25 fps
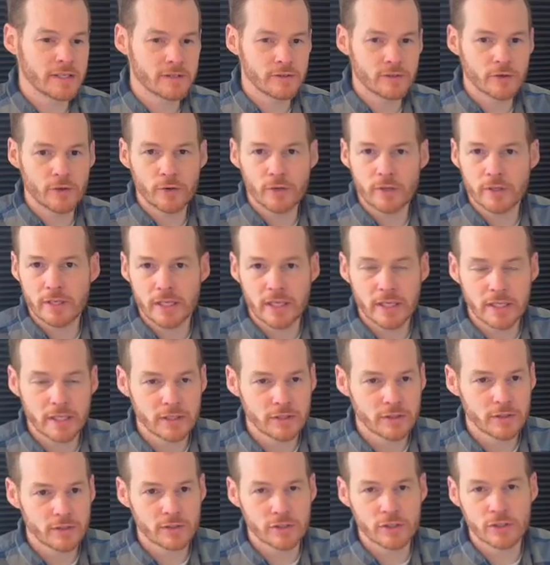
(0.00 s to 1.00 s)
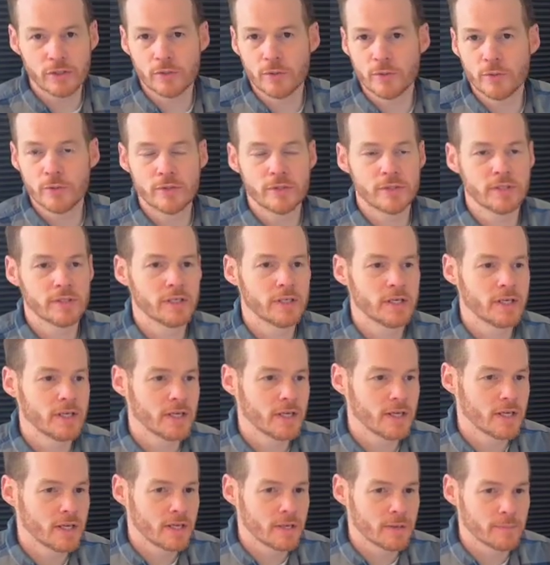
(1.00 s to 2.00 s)
13 shoes
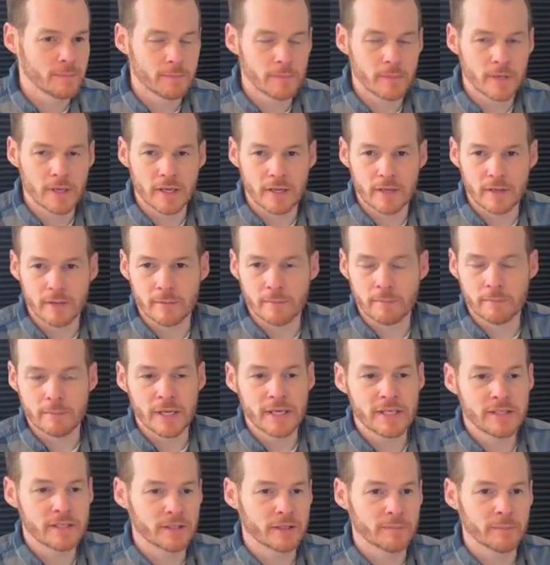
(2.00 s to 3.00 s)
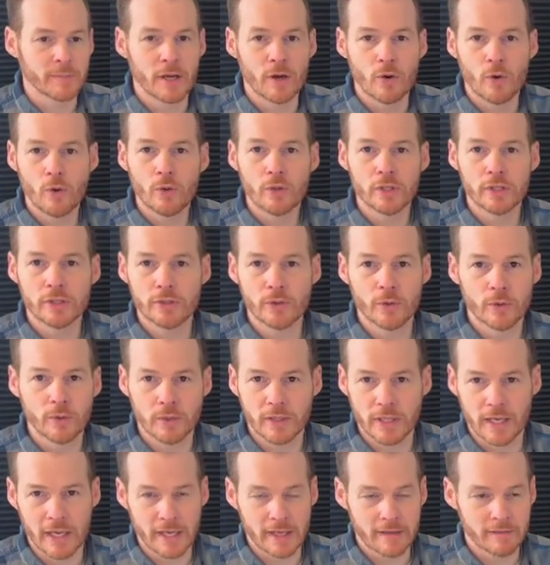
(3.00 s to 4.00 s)
basically my whole adult
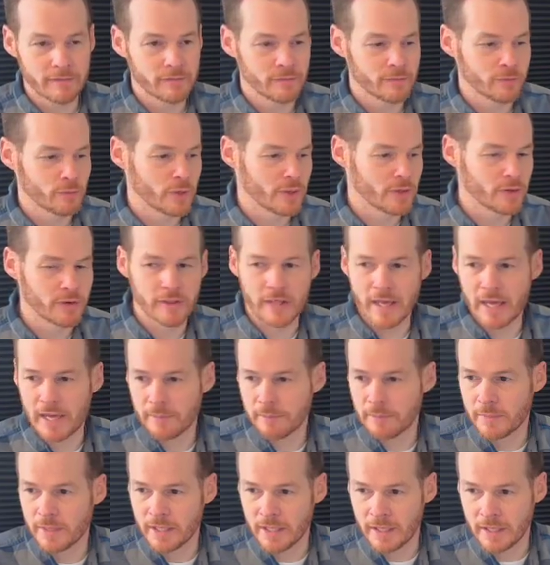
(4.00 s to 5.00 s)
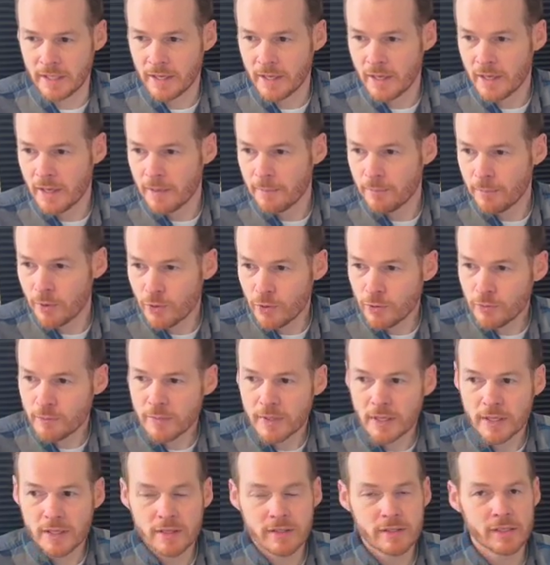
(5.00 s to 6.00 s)
life, whether that be
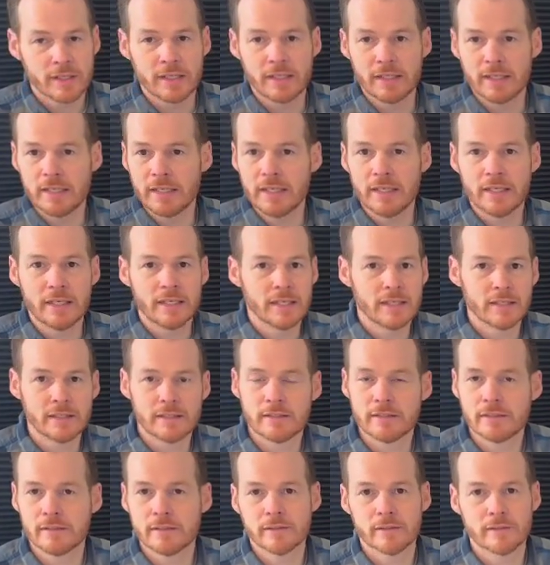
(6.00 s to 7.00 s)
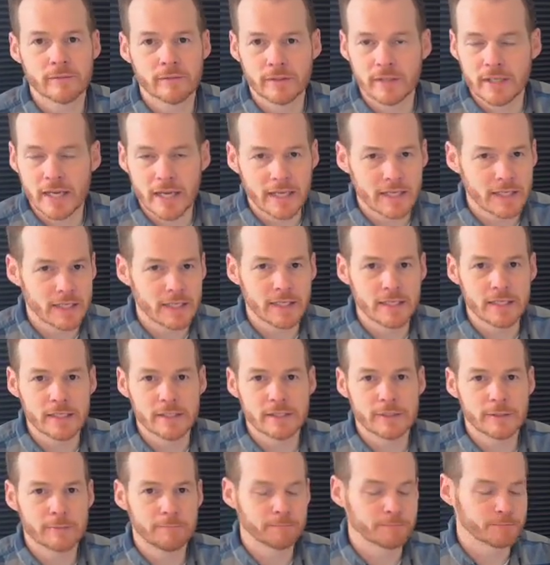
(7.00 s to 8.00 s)
Pumas, Adidas,
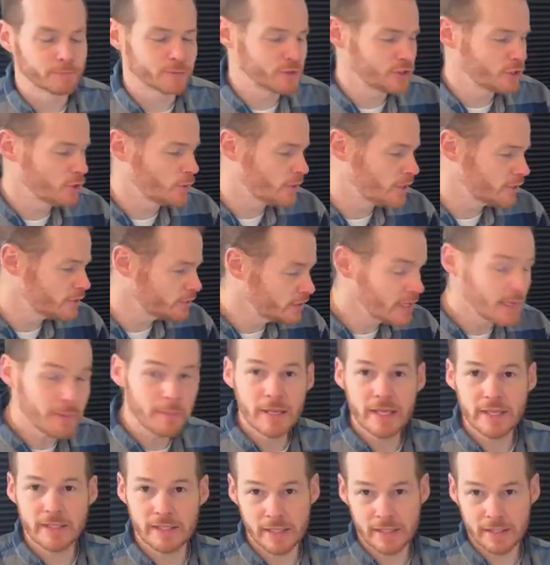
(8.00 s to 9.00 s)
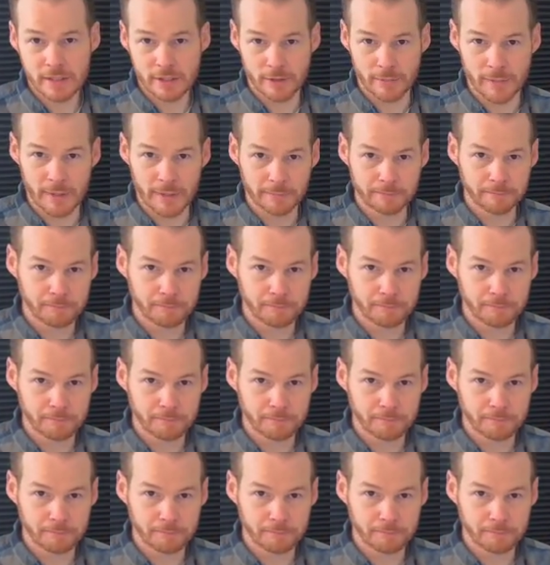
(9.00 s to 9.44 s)
Nikes, and so on. So that made sense to me.